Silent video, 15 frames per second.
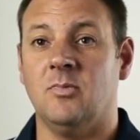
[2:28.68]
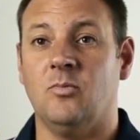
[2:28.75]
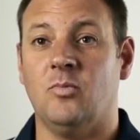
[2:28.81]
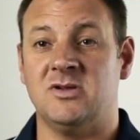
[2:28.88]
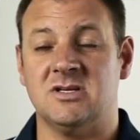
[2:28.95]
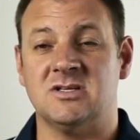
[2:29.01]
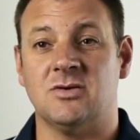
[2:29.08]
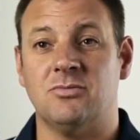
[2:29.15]

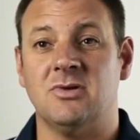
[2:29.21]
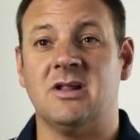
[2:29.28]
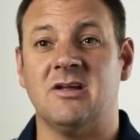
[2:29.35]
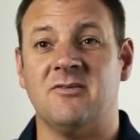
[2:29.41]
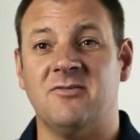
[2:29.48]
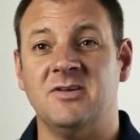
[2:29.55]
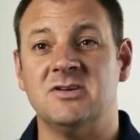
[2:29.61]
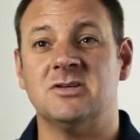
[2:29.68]
which is a really
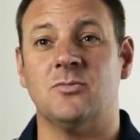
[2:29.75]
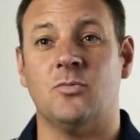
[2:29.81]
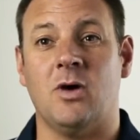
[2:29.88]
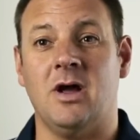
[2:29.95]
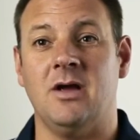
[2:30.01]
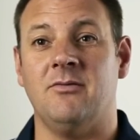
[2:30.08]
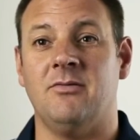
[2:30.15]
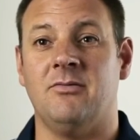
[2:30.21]
efficient
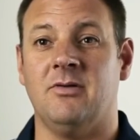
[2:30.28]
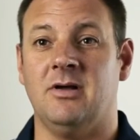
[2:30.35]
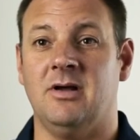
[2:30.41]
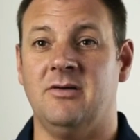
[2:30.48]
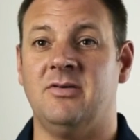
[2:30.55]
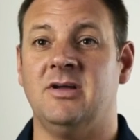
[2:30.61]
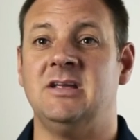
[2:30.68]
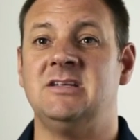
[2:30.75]
way
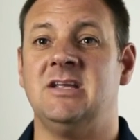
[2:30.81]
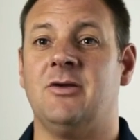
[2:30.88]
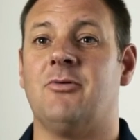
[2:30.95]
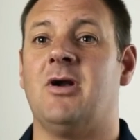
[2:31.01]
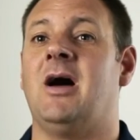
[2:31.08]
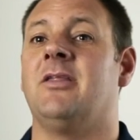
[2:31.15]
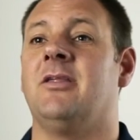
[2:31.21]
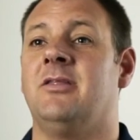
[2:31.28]
of heating,
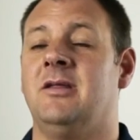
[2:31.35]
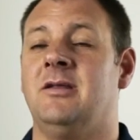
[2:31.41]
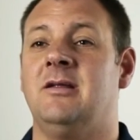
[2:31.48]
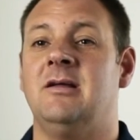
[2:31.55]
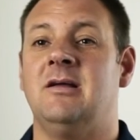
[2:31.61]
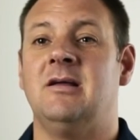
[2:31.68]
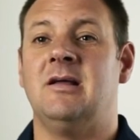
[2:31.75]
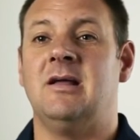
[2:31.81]
rather than
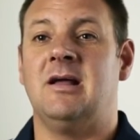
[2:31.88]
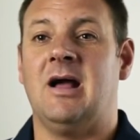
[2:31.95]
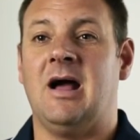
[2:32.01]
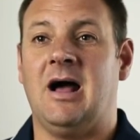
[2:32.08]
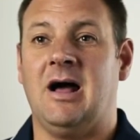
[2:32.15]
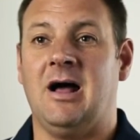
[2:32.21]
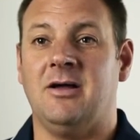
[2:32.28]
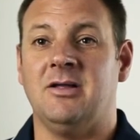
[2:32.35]

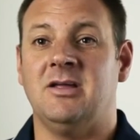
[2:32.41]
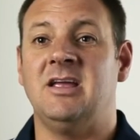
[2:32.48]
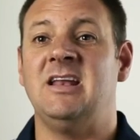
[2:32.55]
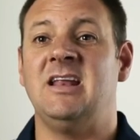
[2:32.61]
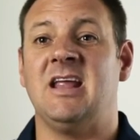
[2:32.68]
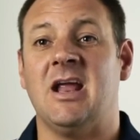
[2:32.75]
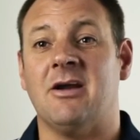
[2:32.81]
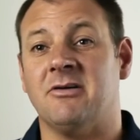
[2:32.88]

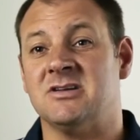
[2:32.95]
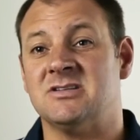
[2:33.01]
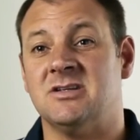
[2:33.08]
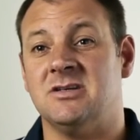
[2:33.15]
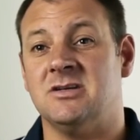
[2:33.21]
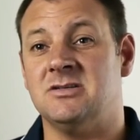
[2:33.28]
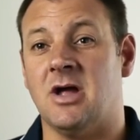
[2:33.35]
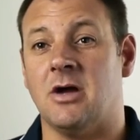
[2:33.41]
heating areas
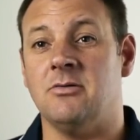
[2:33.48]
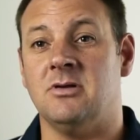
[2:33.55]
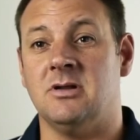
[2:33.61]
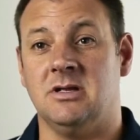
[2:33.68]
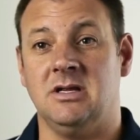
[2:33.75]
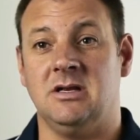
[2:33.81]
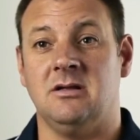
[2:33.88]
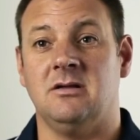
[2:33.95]
that you don't
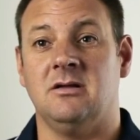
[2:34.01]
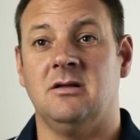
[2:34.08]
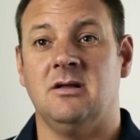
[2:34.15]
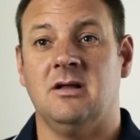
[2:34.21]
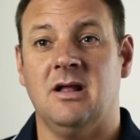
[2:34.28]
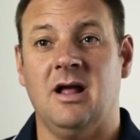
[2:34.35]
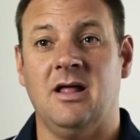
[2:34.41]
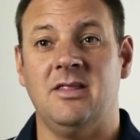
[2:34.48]
need.
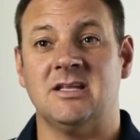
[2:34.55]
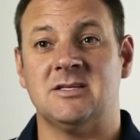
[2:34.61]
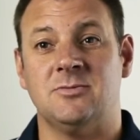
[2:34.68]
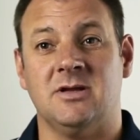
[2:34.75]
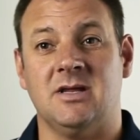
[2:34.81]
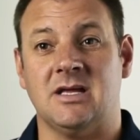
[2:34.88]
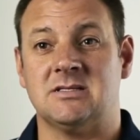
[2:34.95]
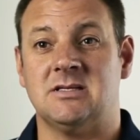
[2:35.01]
And that's
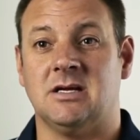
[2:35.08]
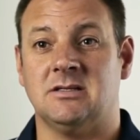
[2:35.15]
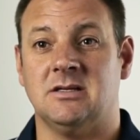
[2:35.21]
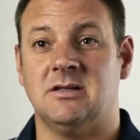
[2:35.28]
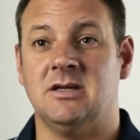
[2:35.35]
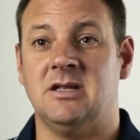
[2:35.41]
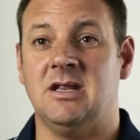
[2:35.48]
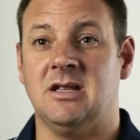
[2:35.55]
where gas
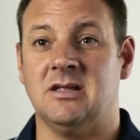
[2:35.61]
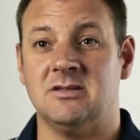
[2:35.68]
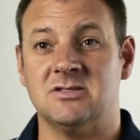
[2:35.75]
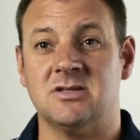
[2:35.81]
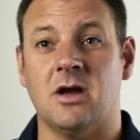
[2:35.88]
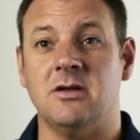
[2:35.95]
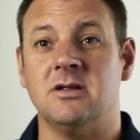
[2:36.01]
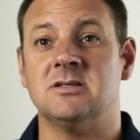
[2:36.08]
ducted heating and the
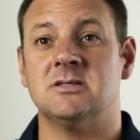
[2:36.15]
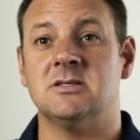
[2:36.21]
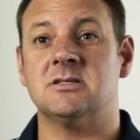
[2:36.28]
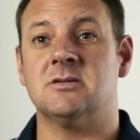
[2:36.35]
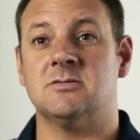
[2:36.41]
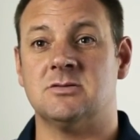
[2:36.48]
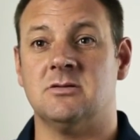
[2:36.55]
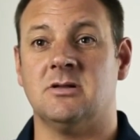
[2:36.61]
zoning
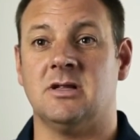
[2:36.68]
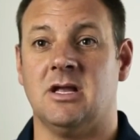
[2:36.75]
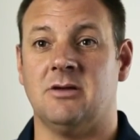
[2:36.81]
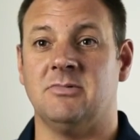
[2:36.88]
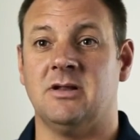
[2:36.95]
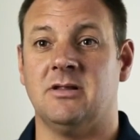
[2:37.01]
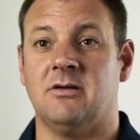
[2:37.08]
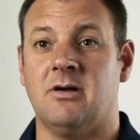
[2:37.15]
systems really
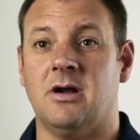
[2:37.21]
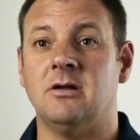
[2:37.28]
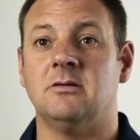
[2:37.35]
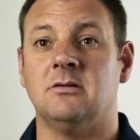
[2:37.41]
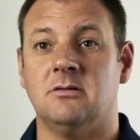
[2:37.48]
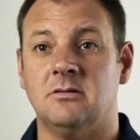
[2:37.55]
come into their own.